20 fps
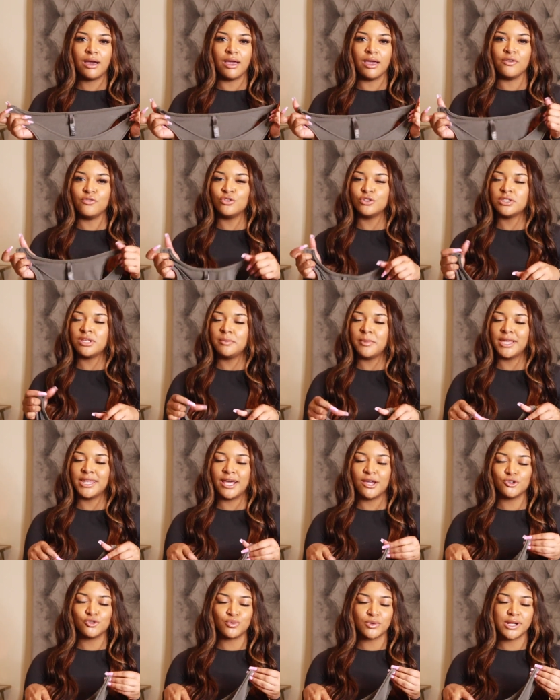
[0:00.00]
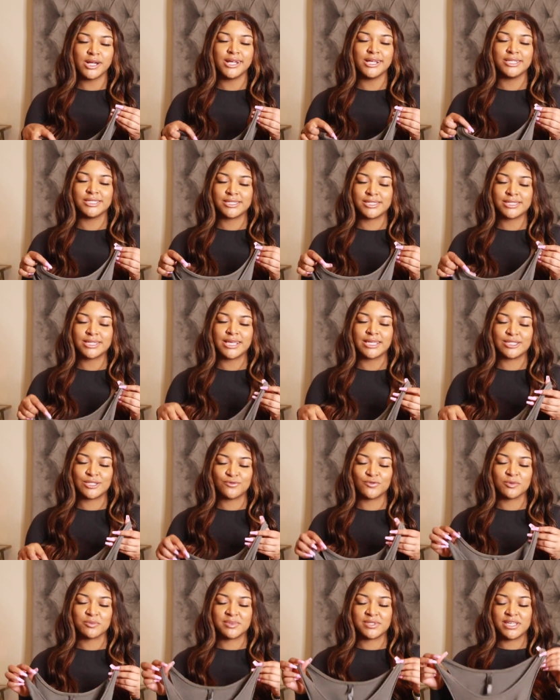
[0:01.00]
if you see me in loungewear, it's it's
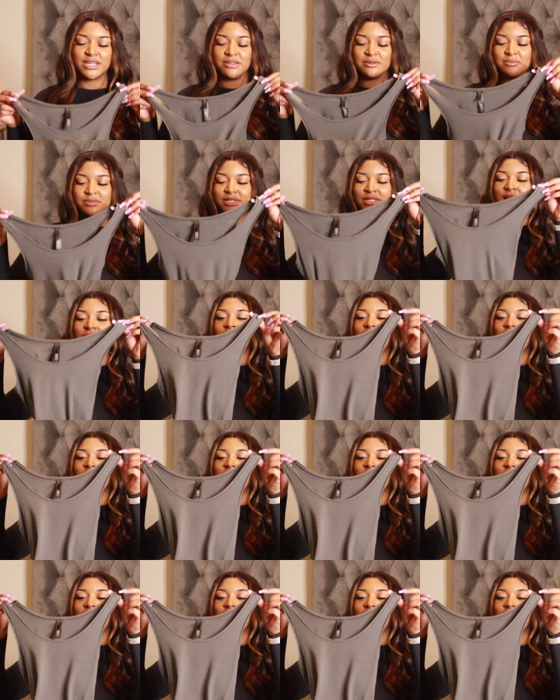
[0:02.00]
from Skims.